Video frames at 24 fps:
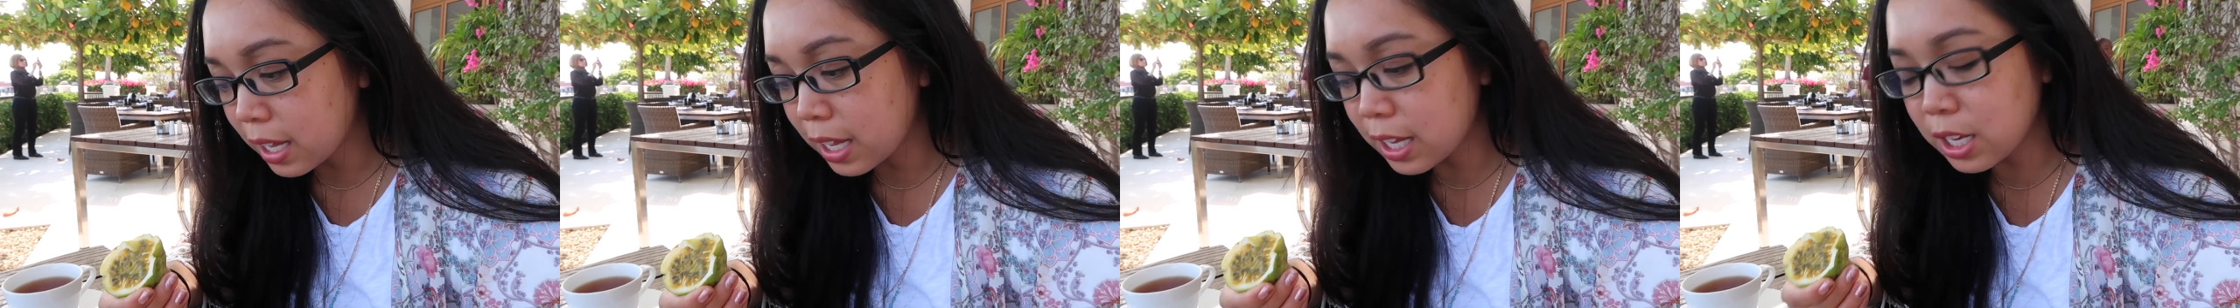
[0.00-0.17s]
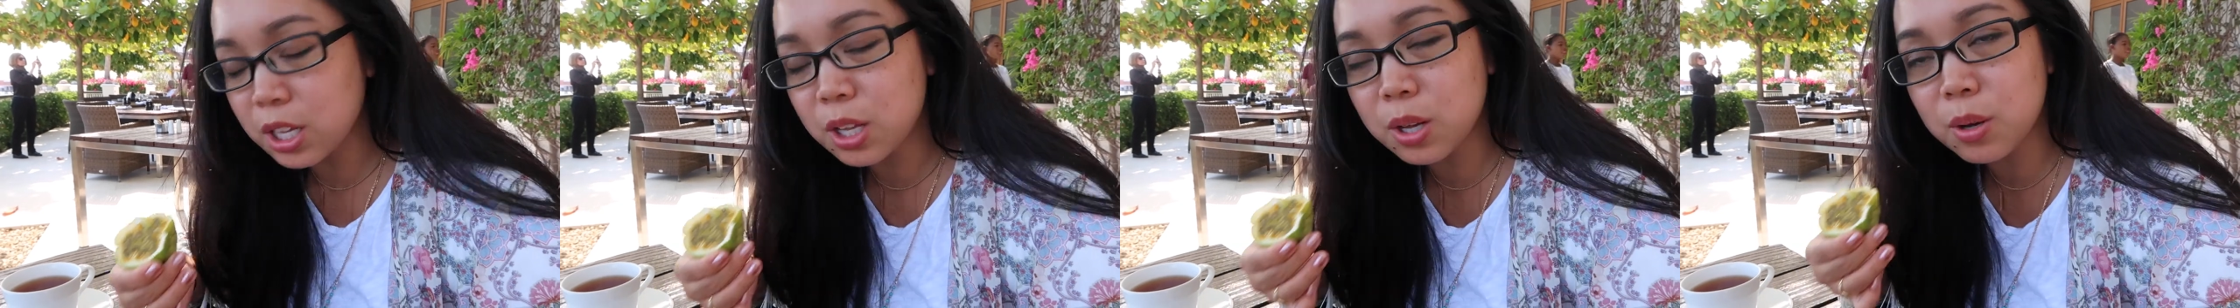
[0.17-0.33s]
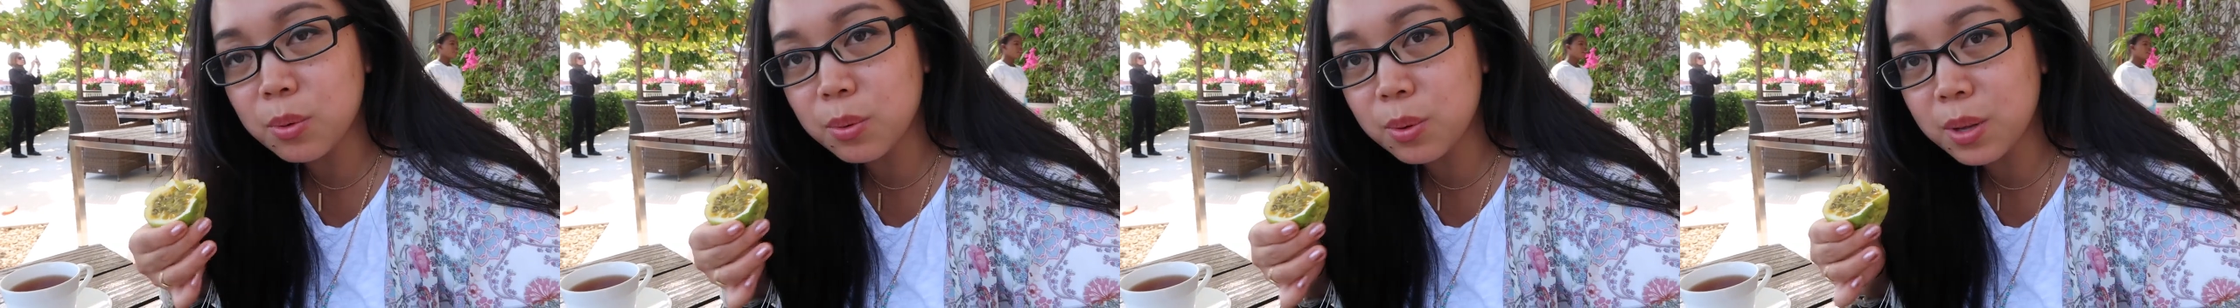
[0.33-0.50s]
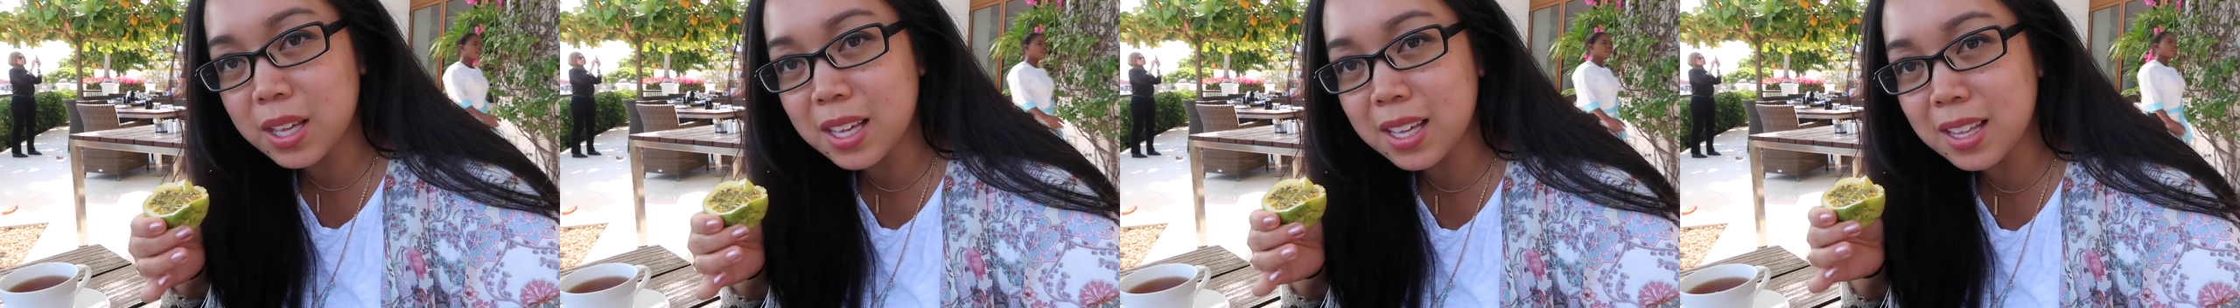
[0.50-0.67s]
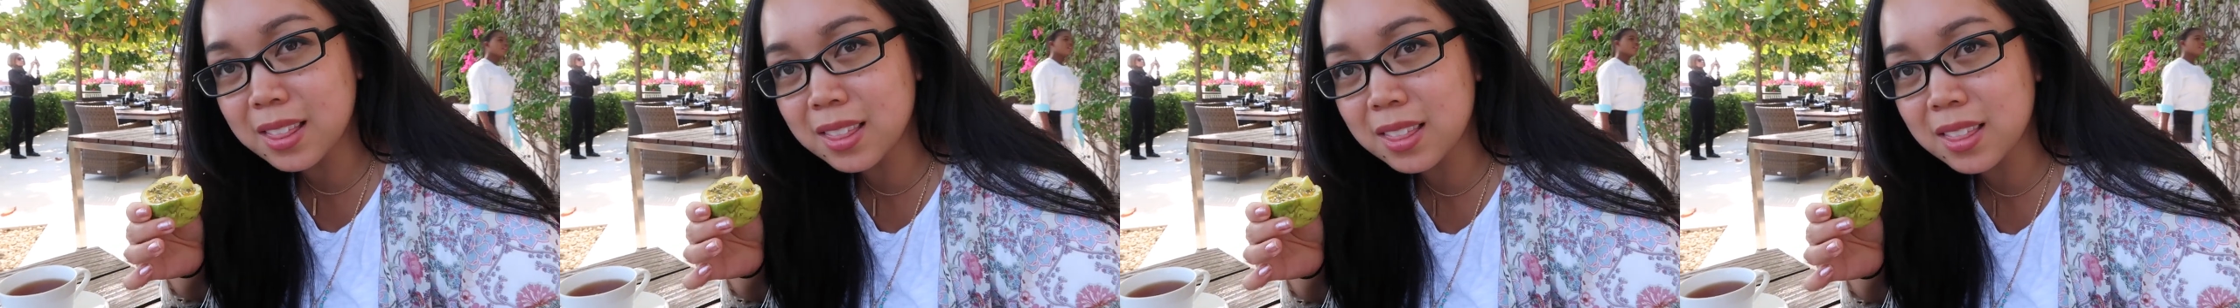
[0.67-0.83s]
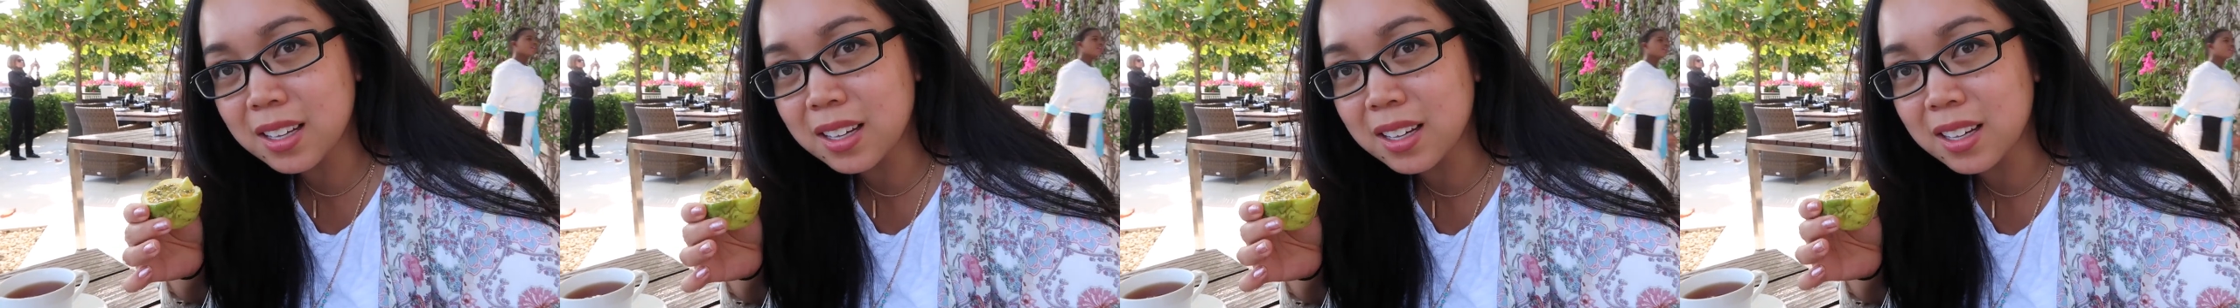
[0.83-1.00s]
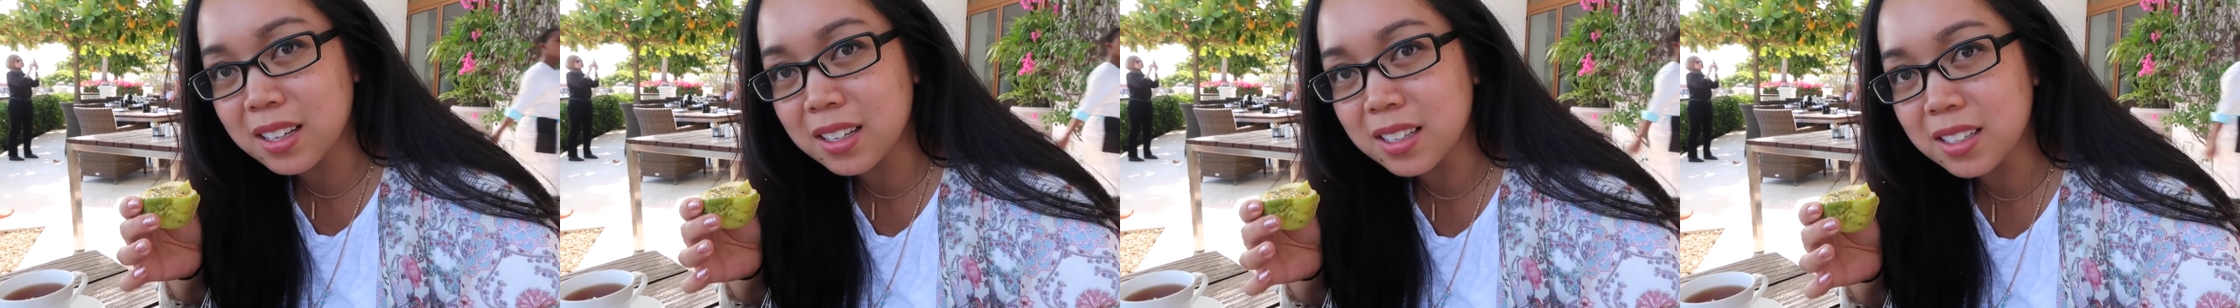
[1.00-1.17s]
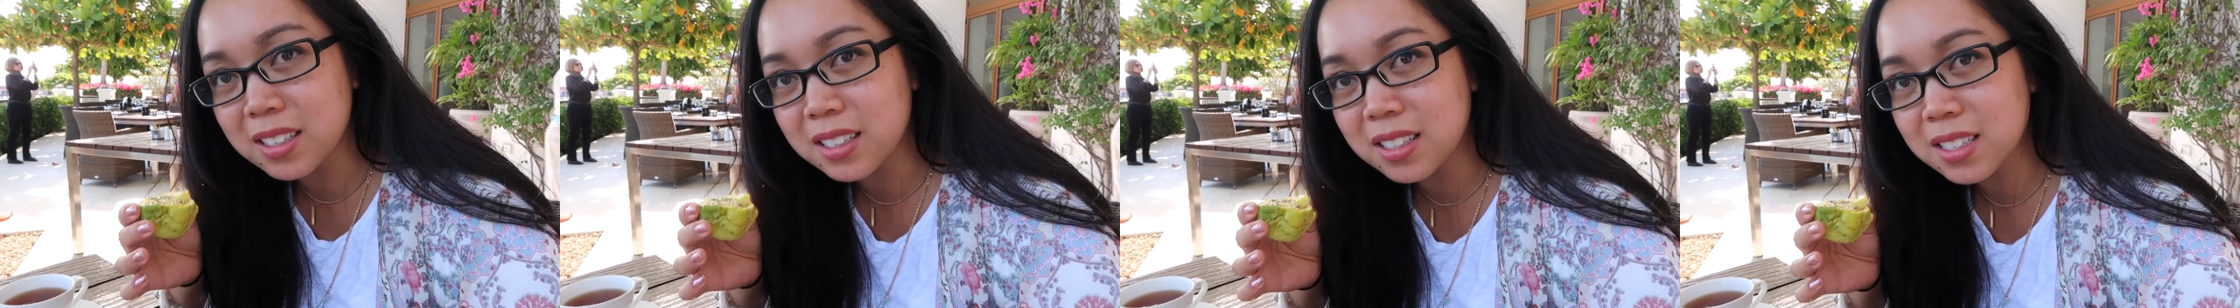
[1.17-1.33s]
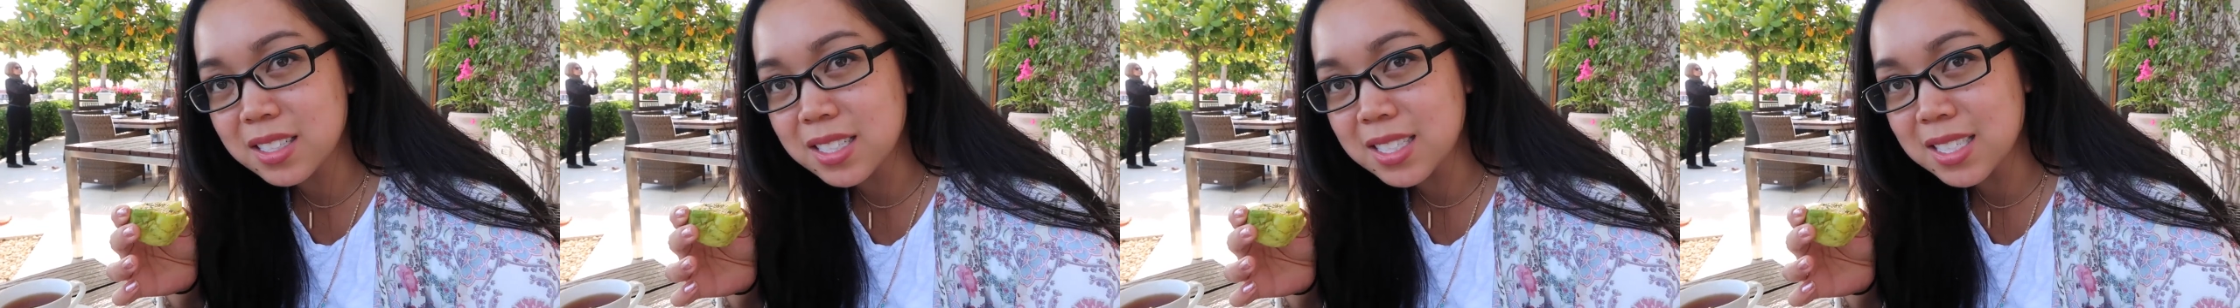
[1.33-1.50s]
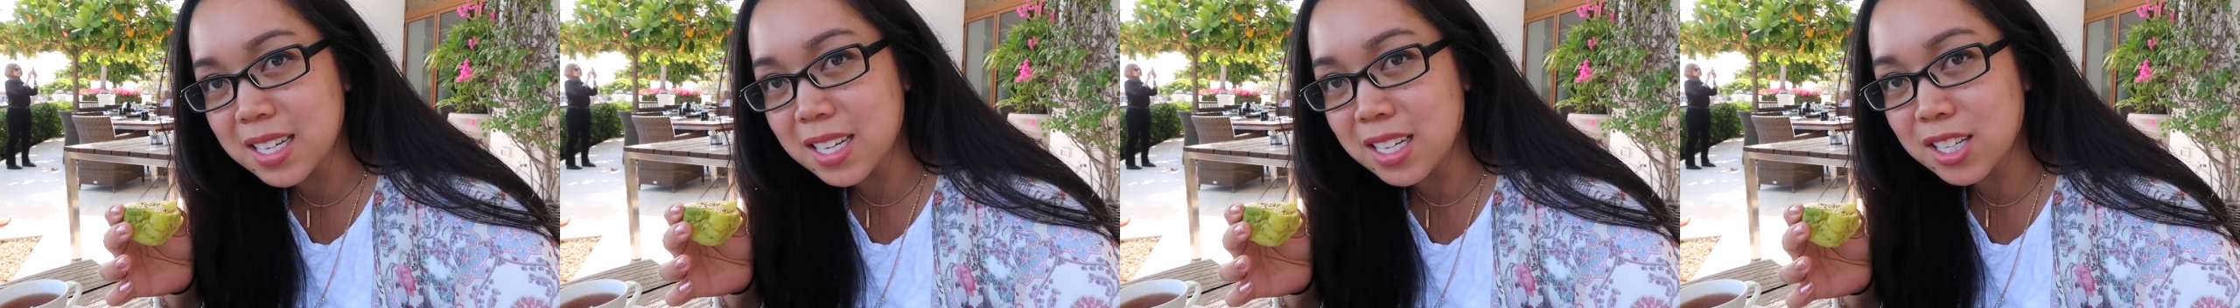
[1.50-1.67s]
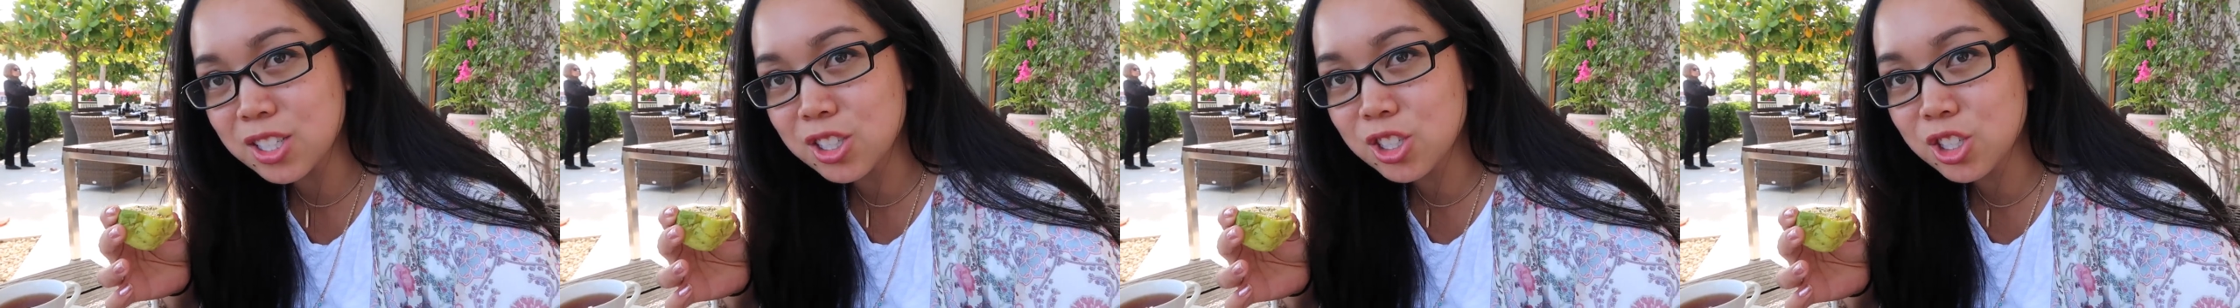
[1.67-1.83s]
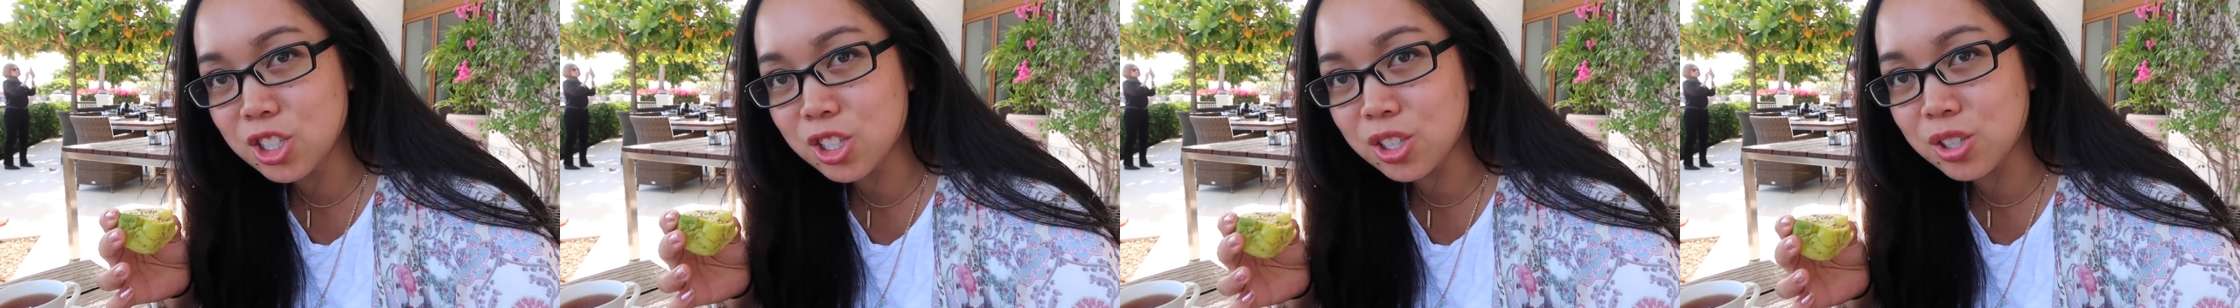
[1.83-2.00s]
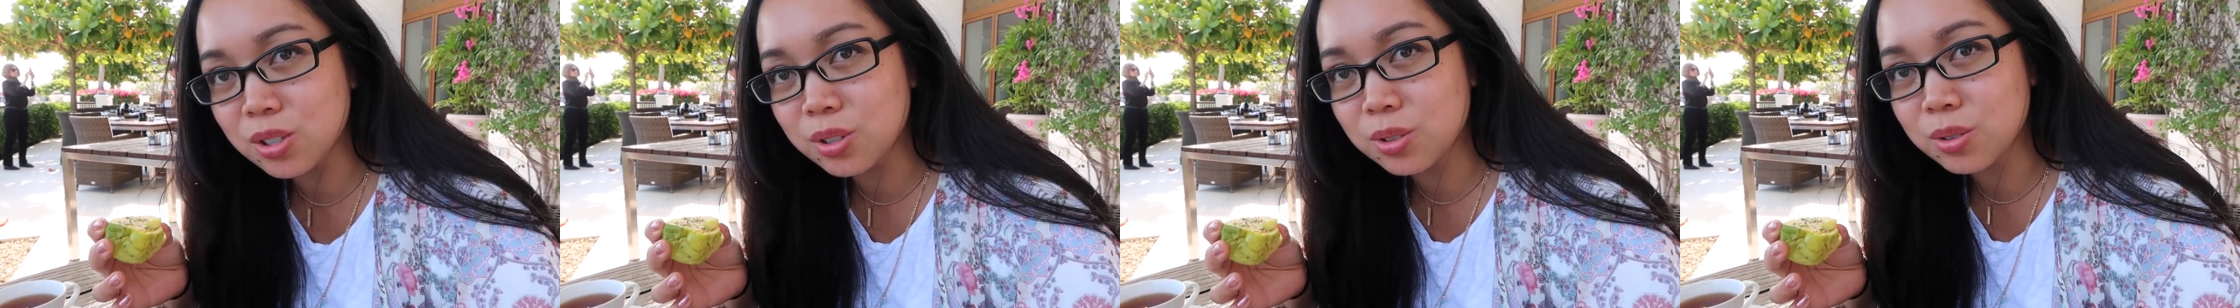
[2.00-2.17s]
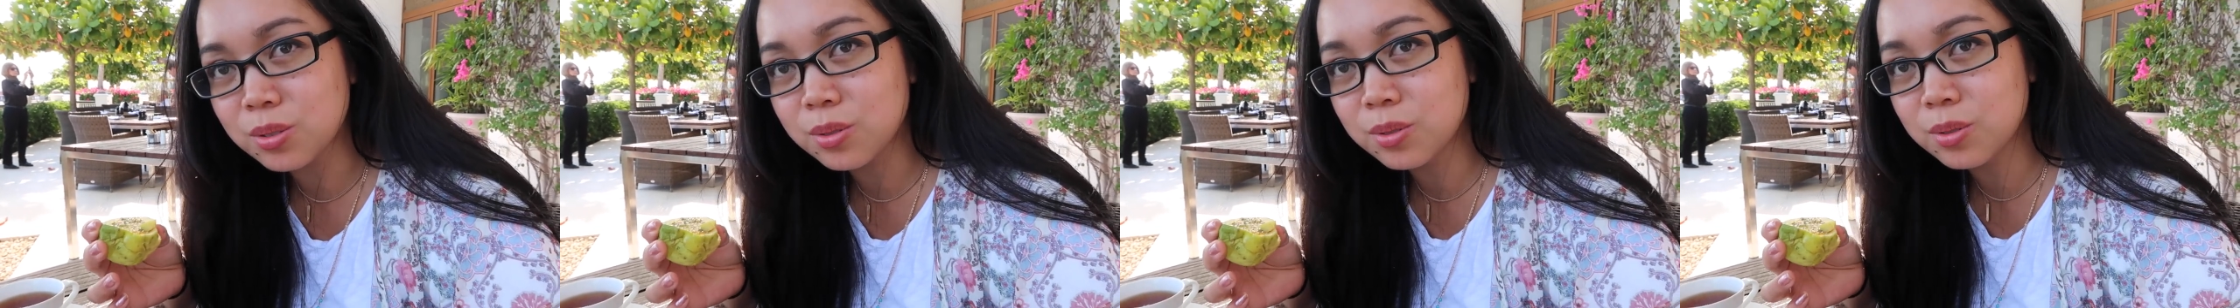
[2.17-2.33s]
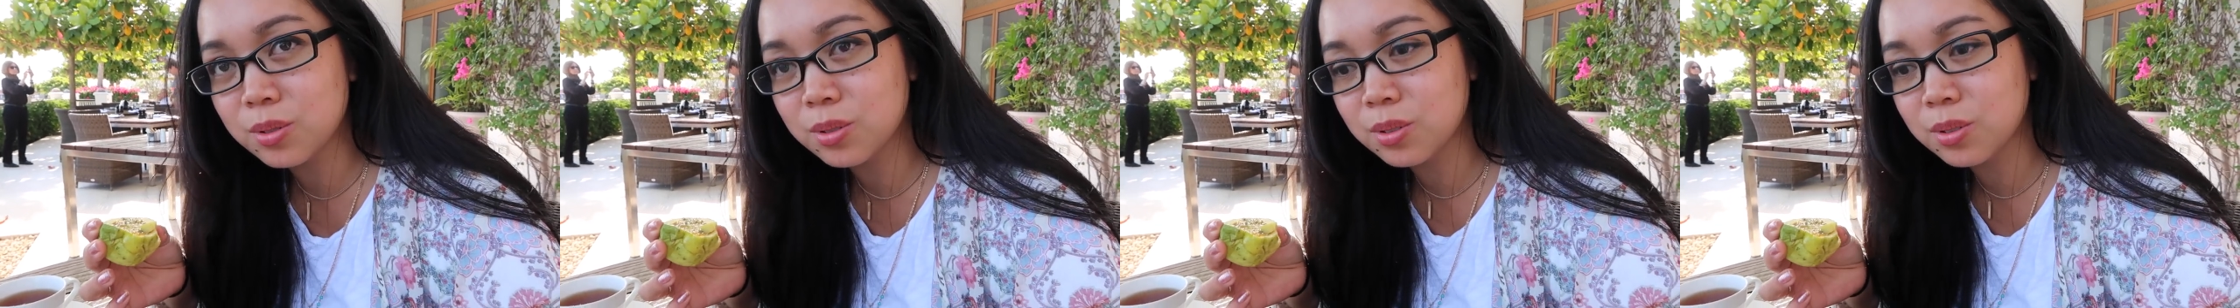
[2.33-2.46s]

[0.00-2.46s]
Can you eat the skin too?